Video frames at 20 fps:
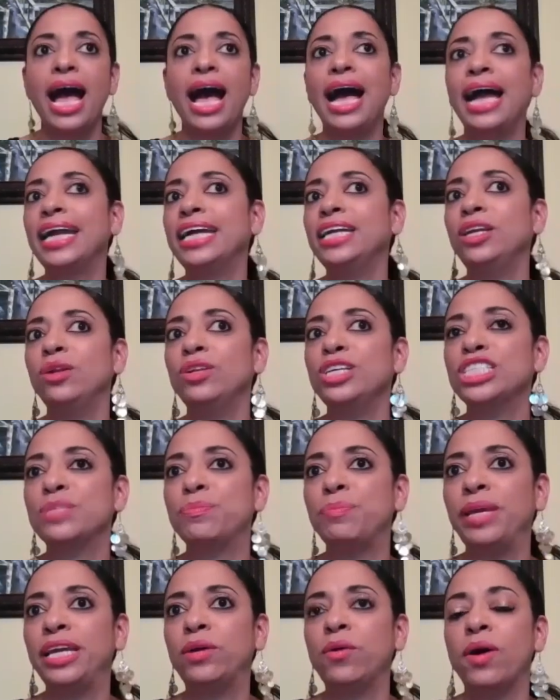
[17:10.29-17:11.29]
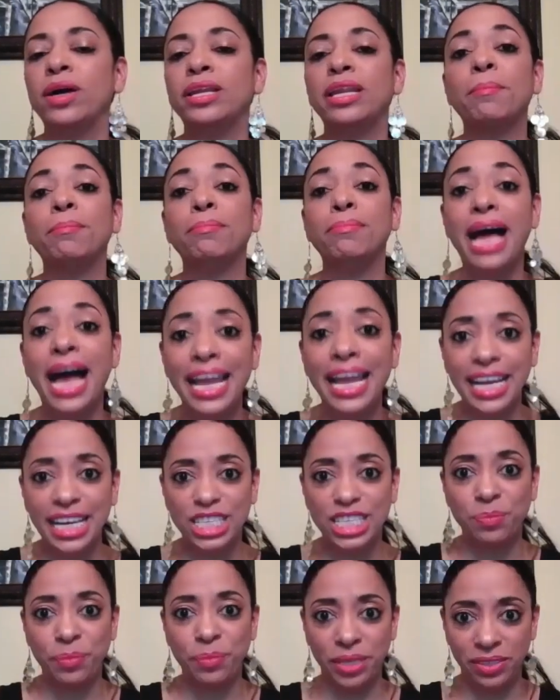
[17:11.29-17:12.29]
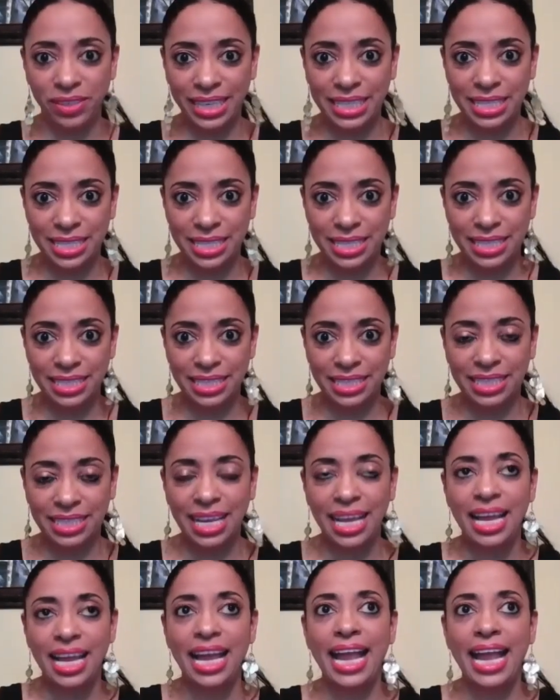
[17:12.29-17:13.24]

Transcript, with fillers: I can only speak on my experiences,